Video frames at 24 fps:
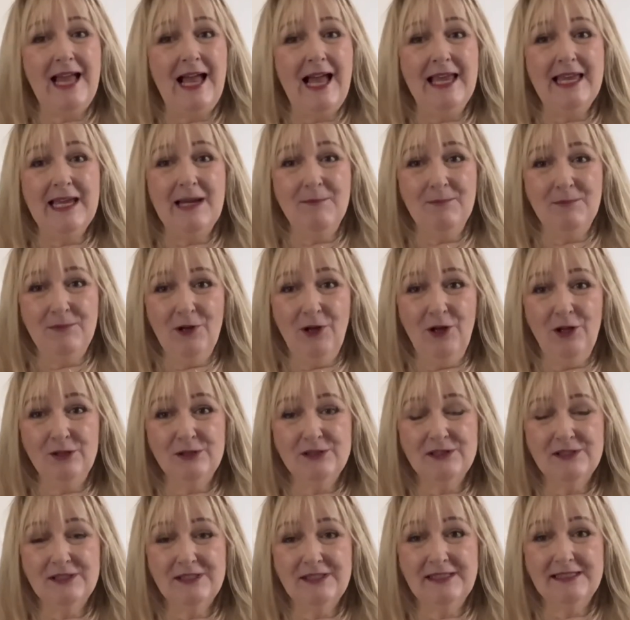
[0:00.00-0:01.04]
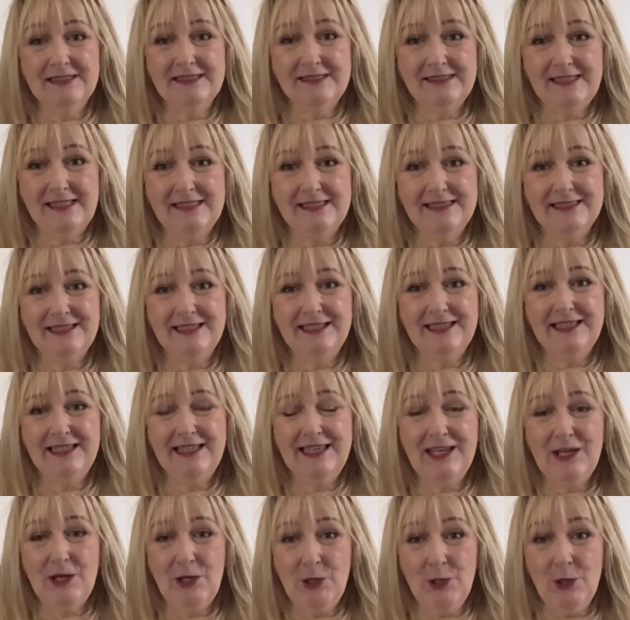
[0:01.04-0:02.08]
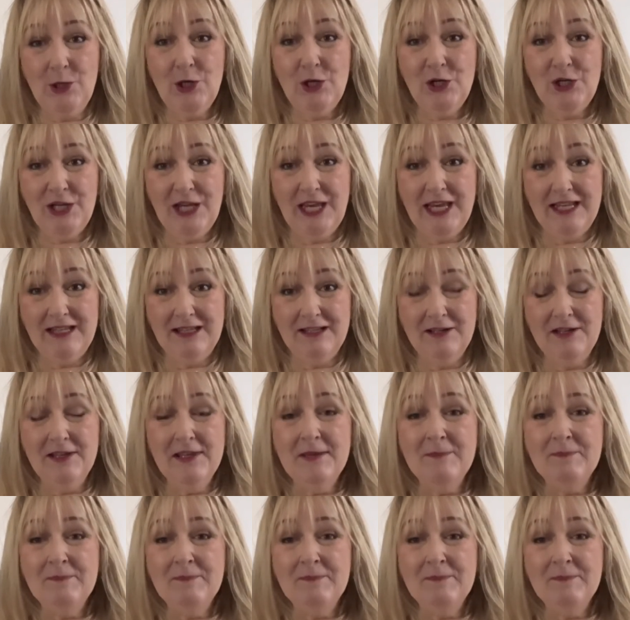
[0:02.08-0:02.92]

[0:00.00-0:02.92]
I am not consistently earning.